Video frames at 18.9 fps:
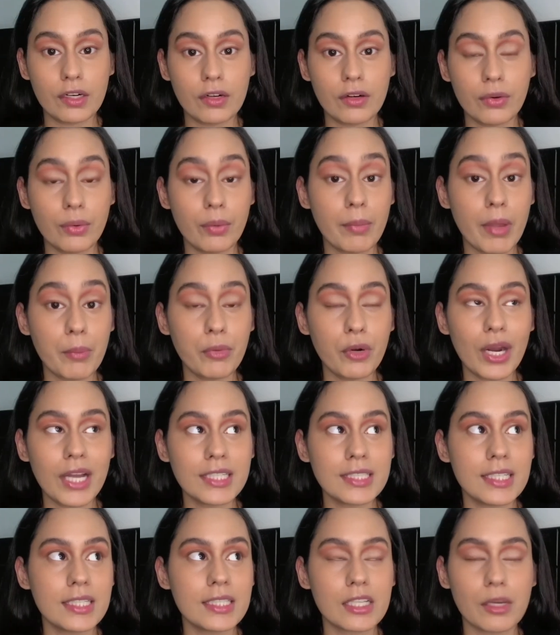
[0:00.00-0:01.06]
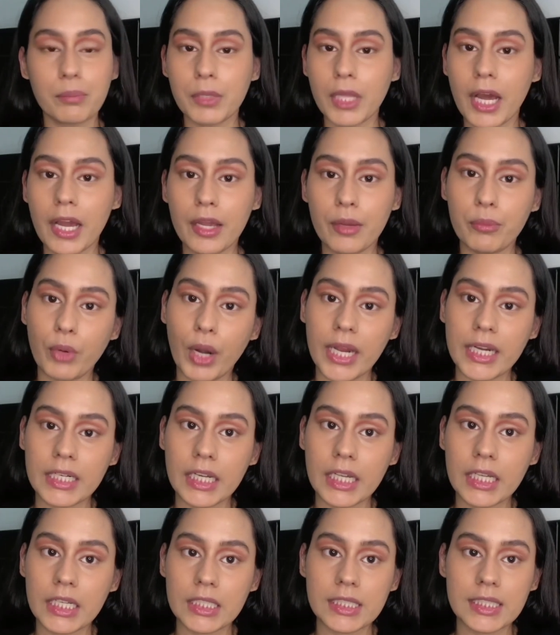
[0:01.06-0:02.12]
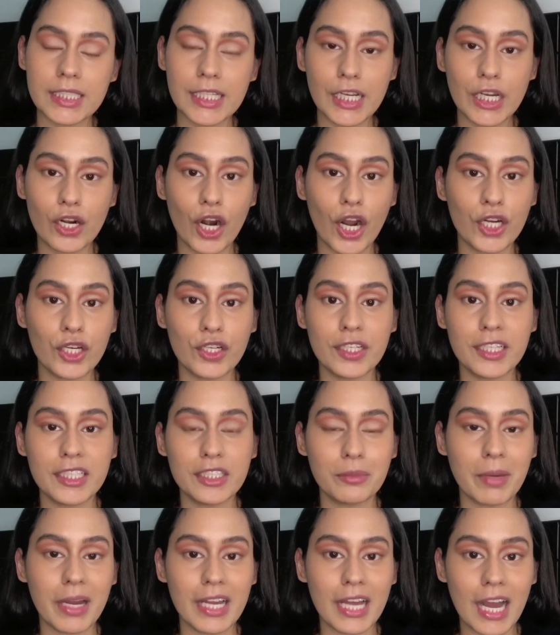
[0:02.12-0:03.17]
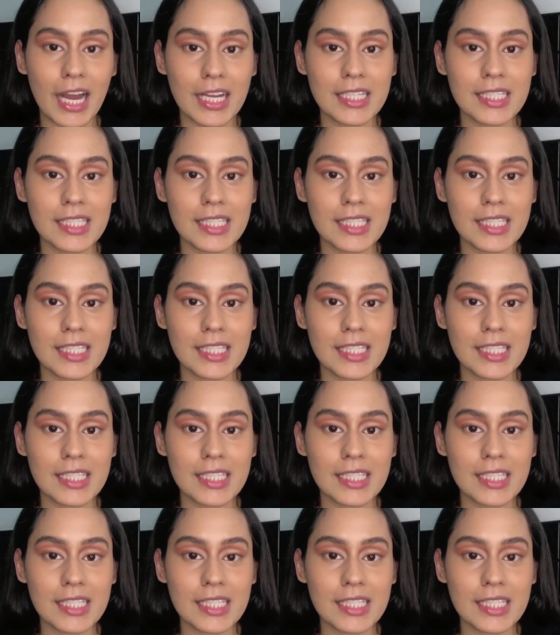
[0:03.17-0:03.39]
Remember, I didn't apply a brightening concealer underneath my eyes.